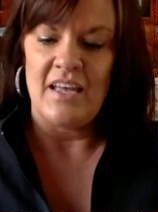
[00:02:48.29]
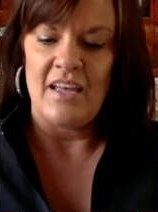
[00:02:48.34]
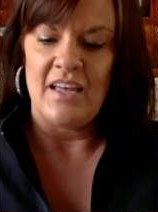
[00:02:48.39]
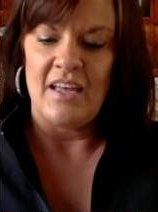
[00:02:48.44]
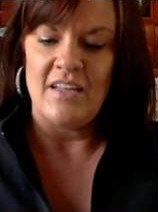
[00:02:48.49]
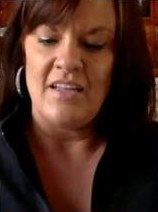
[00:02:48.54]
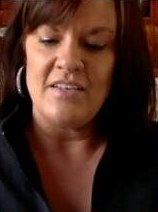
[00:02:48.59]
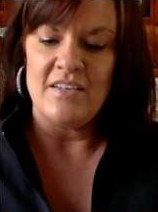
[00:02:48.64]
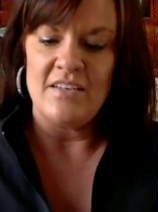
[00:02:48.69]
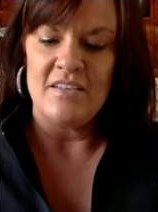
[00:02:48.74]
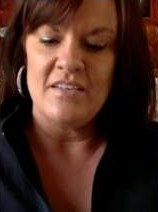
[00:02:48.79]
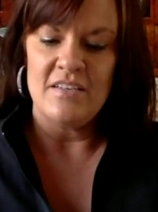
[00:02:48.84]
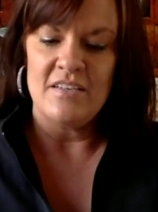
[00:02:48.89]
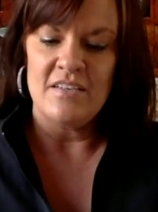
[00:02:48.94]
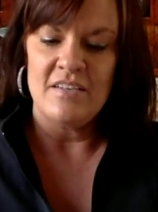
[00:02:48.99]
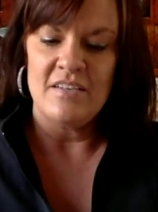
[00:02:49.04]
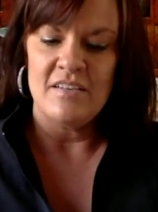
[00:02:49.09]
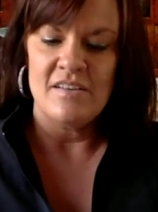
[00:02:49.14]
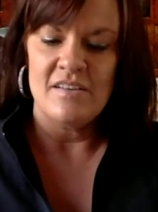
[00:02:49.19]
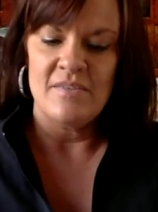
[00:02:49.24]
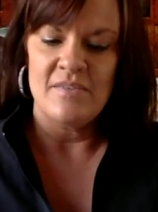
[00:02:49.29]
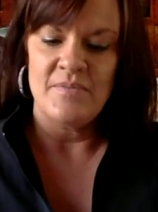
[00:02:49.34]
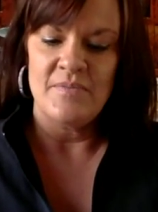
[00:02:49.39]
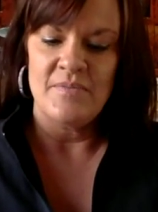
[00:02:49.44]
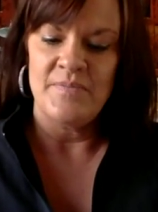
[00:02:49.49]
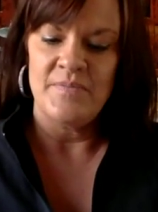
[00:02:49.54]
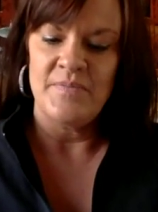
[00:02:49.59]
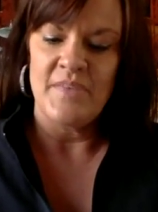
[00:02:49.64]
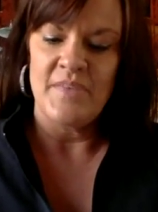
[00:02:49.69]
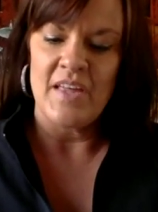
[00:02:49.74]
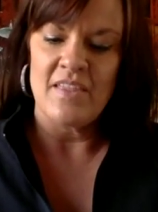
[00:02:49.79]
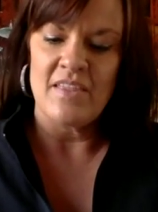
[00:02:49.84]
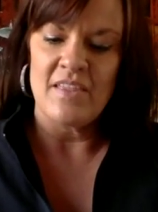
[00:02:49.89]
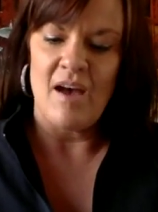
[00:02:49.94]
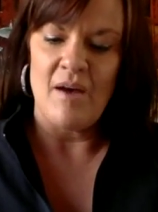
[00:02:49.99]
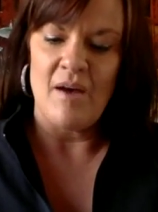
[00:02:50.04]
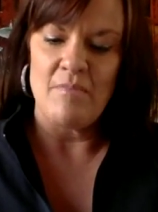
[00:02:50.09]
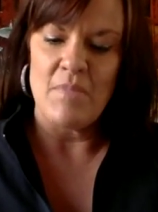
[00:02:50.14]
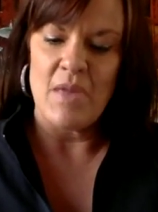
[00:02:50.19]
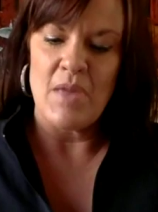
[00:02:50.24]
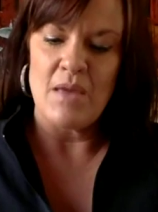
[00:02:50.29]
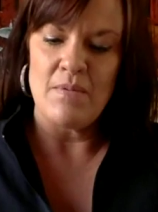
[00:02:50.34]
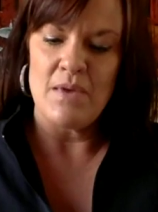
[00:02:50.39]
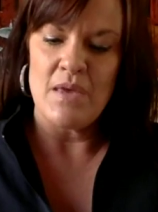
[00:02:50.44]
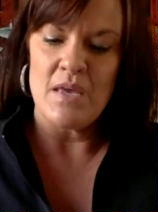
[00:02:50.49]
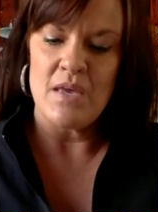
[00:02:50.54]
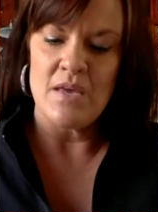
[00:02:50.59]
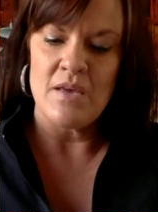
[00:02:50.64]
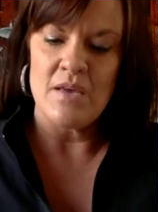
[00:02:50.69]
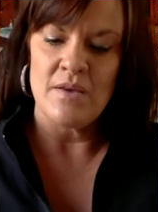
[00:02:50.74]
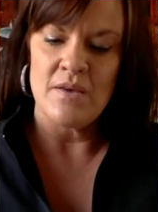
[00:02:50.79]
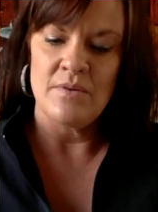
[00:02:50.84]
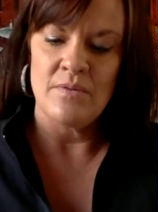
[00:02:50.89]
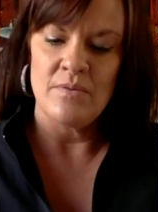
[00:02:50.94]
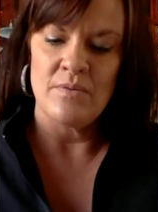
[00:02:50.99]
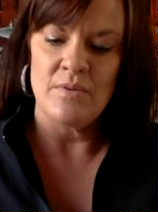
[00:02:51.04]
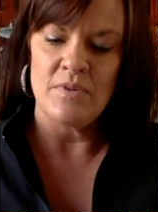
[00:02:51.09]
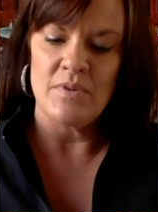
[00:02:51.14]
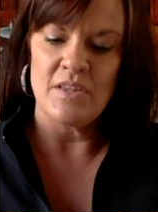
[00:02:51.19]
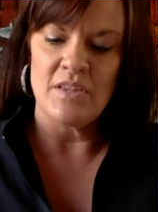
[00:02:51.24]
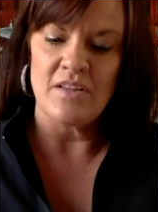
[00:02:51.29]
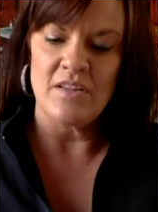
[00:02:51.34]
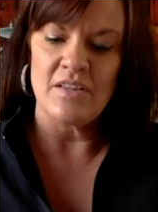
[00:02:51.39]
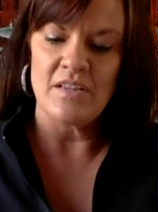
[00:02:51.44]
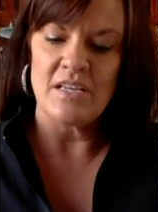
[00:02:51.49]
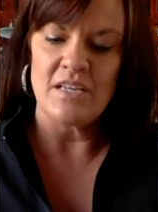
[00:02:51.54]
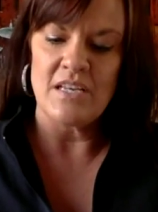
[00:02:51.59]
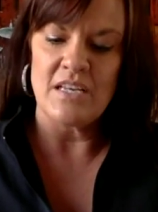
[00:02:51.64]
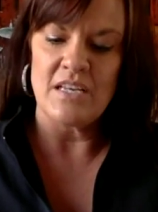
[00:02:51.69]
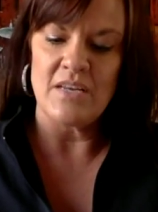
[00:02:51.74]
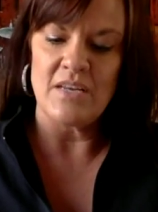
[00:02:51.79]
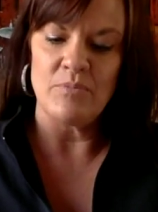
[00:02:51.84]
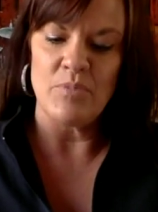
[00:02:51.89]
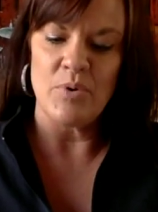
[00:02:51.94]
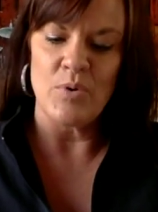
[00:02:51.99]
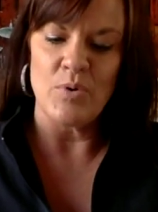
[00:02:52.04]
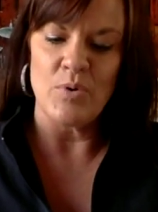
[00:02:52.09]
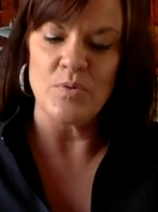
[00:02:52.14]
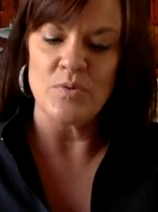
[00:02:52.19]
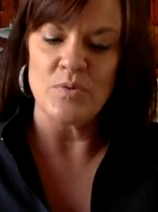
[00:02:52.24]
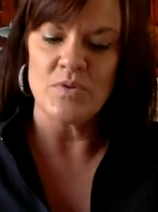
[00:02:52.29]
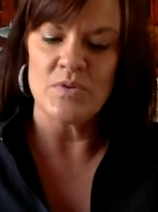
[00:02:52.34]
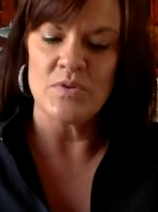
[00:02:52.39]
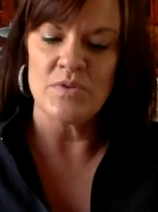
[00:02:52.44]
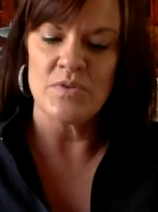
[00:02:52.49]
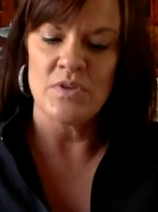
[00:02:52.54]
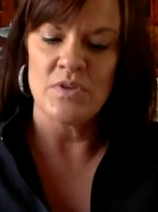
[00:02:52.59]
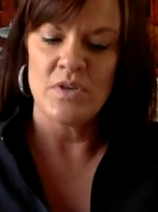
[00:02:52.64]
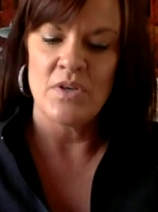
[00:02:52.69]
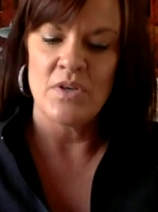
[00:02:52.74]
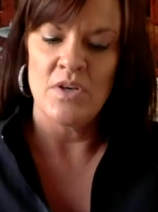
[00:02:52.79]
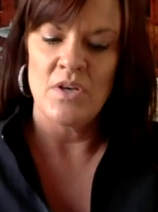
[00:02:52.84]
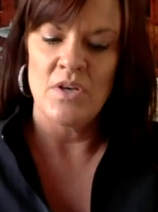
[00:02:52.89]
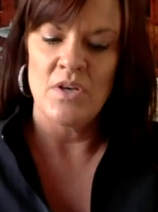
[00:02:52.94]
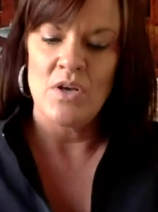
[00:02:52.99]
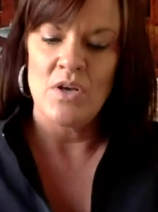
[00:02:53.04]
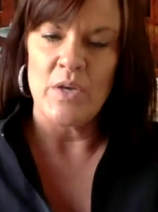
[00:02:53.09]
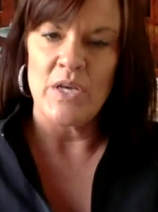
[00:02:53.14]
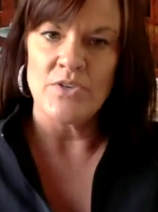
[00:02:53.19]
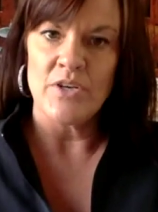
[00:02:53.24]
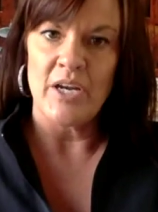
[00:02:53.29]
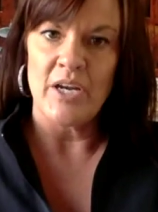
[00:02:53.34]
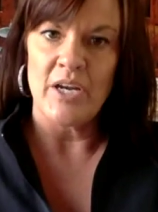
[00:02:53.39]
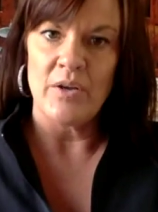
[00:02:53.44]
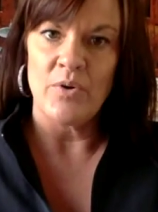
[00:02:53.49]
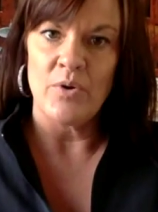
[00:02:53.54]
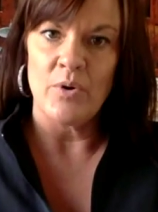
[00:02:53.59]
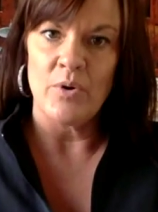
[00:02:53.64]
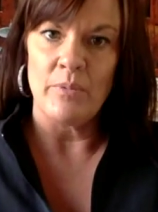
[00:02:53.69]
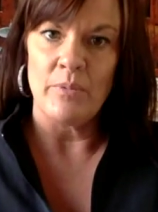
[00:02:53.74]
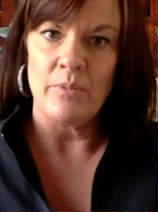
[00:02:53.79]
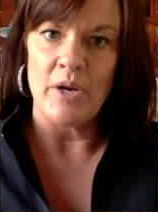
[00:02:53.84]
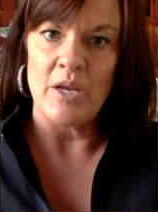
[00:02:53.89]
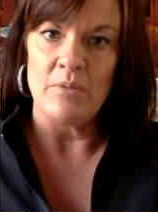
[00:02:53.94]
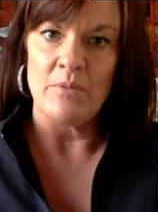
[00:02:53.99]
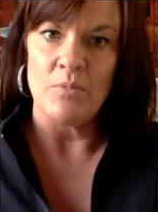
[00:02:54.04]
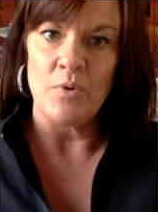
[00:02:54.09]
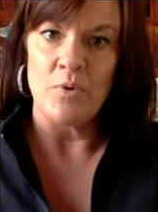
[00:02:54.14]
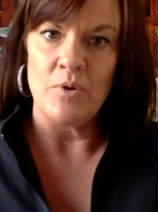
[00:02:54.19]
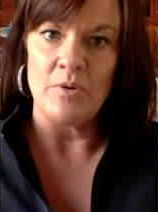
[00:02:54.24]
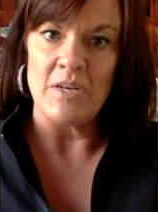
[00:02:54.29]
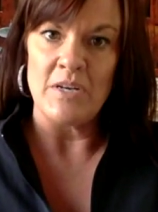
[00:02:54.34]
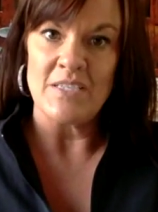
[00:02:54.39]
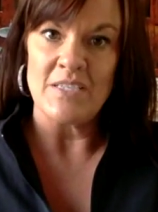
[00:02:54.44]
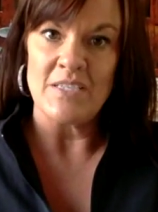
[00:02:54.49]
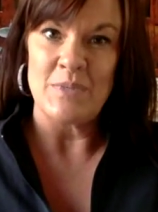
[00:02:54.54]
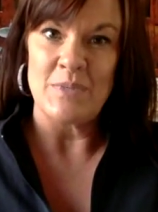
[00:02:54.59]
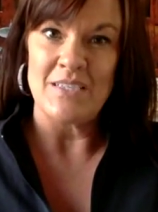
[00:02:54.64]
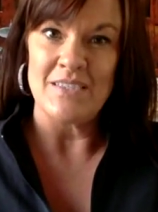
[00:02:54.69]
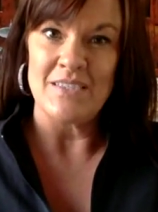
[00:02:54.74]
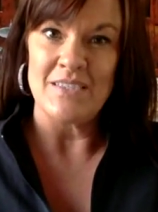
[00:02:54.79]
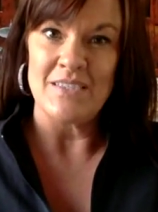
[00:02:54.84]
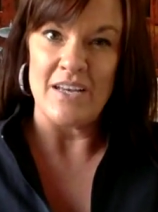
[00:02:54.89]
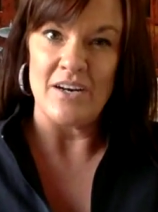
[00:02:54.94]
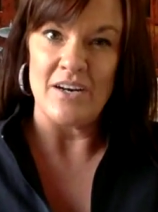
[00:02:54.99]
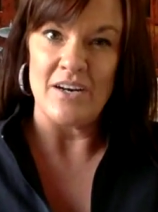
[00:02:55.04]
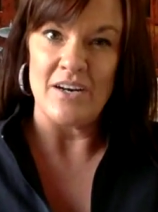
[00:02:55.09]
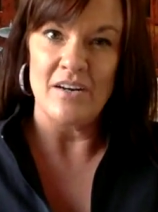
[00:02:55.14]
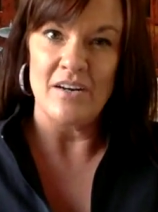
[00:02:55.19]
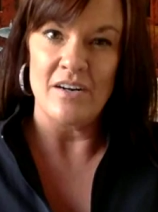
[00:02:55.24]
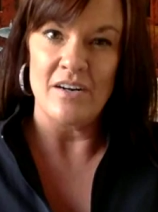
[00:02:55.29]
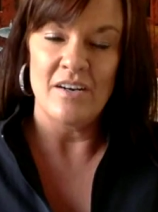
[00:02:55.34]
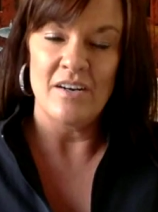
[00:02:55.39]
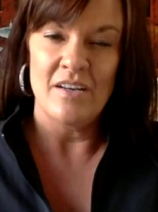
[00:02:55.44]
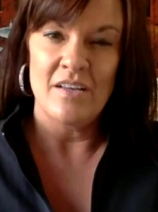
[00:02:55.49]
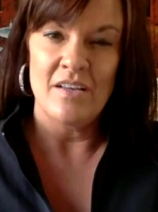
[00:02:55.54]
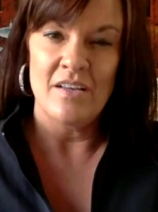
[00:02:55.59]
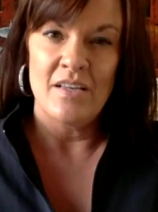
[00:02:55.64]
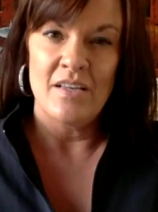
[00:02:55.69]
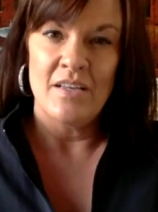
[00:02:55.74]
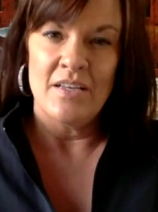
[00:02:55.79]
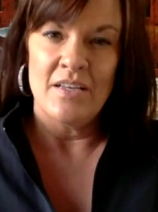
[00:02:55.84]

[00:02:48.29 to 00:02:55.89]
And I thought maybe with the clean eating post, we can try to incorporate more recipes there